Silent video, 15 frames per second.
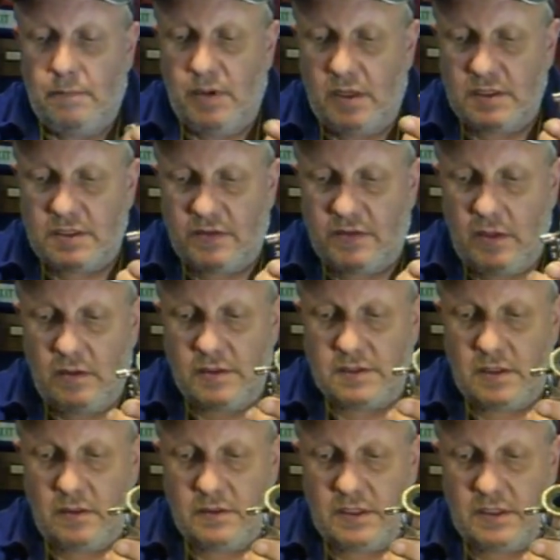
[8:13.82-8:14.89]
But they
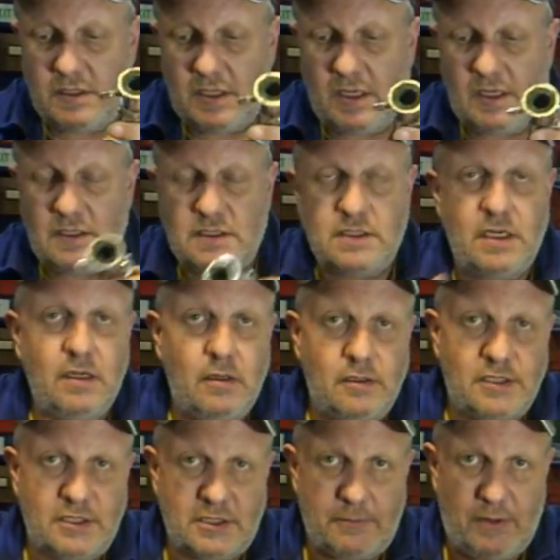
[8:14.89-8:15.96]
also did a
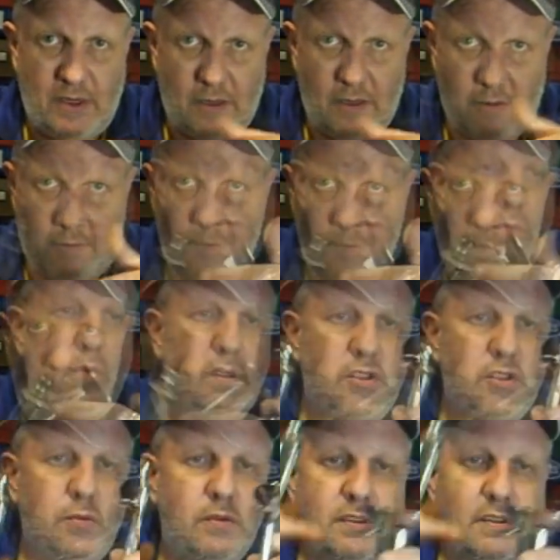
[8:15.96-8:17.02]
single disappearing,
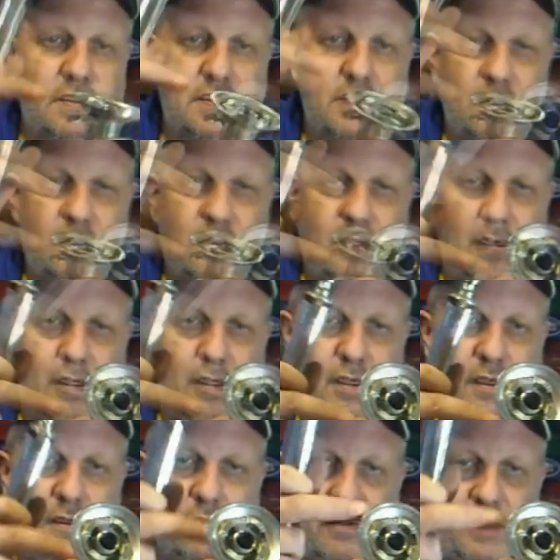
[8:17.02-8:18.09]
which was
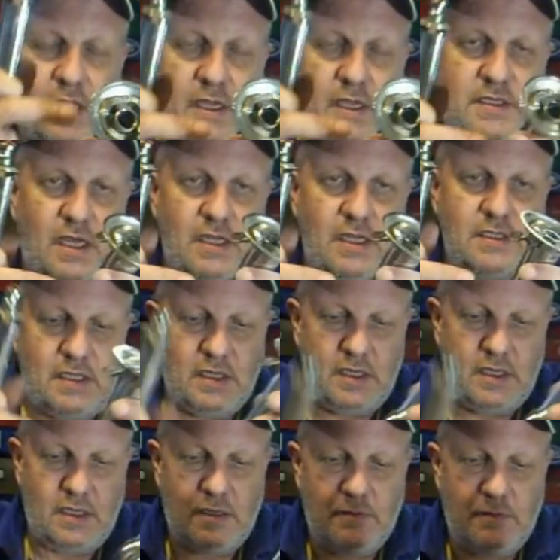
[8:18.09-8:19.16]
the 388
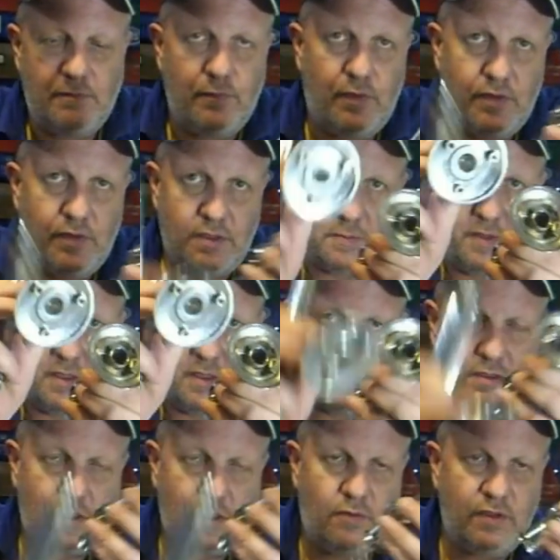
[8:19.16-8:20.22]
here with the
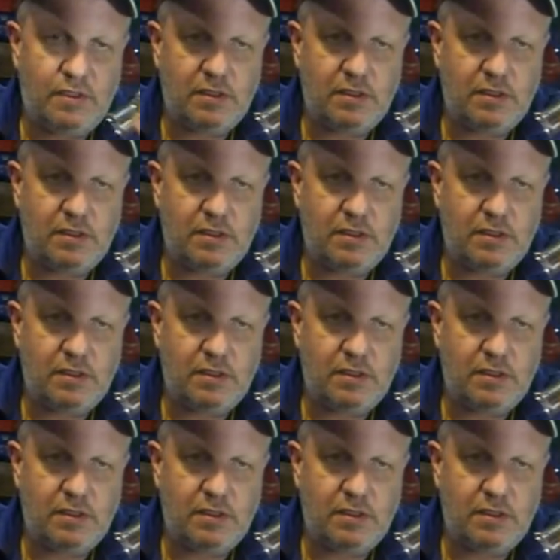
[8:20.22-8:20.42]
spigot on the